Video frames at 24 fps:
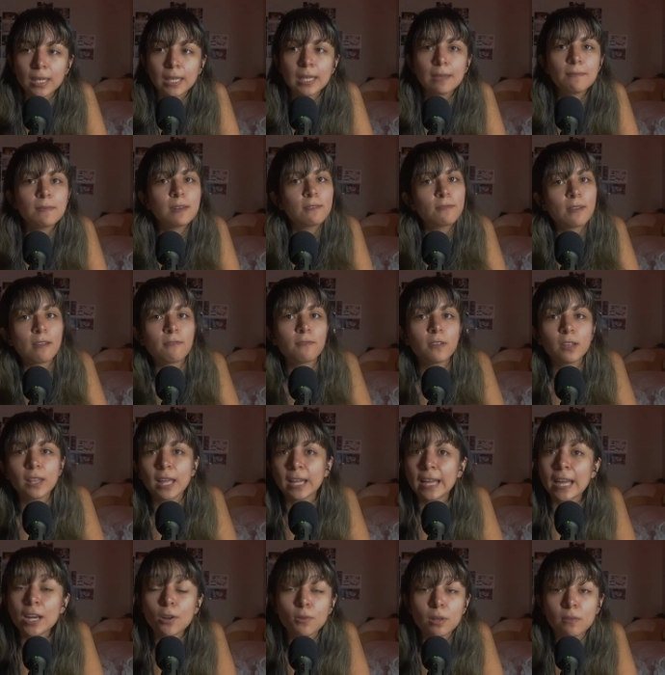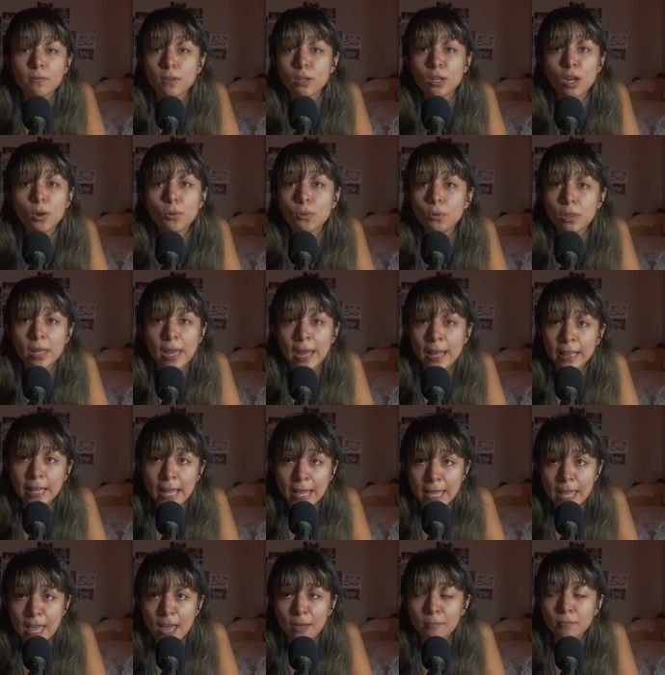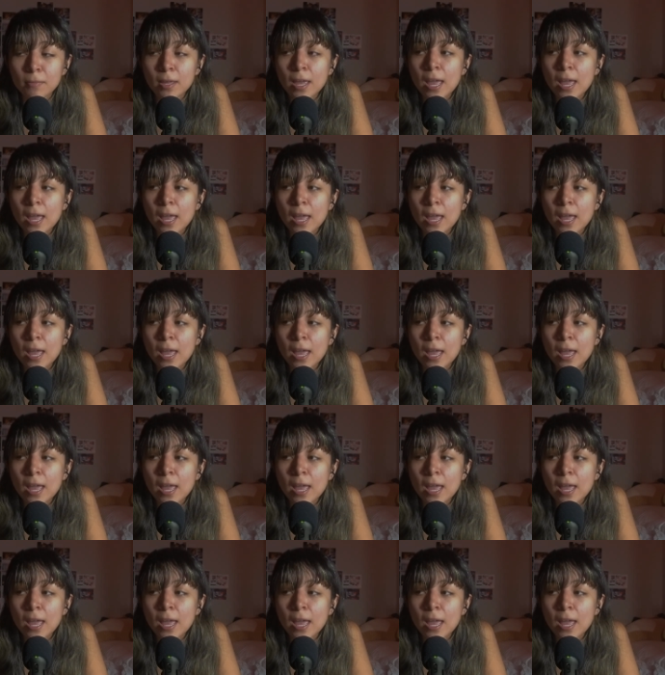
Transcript: Even if I feel like I don't even know who the hell I am,